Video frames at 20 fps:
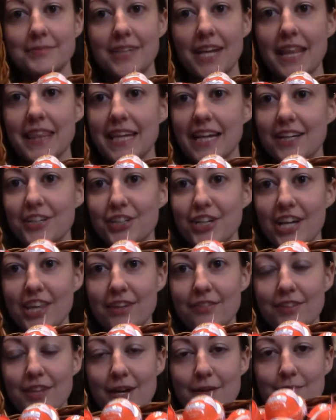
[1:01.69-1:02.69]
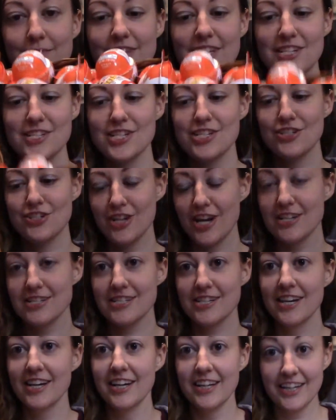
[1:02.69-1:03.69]
nothing underneath of them. This is
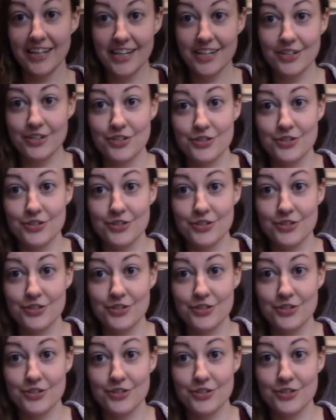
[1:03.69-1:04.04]
just Kinder